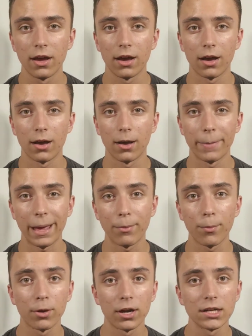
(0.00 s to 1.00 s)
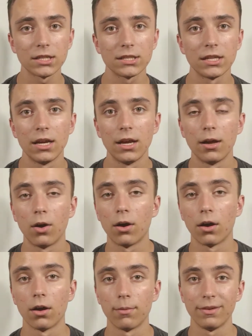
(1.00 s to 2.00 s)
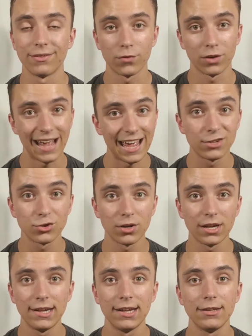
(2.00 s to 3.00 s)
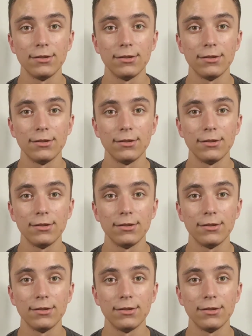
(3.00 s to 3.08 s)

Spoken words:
Apple products. For Android,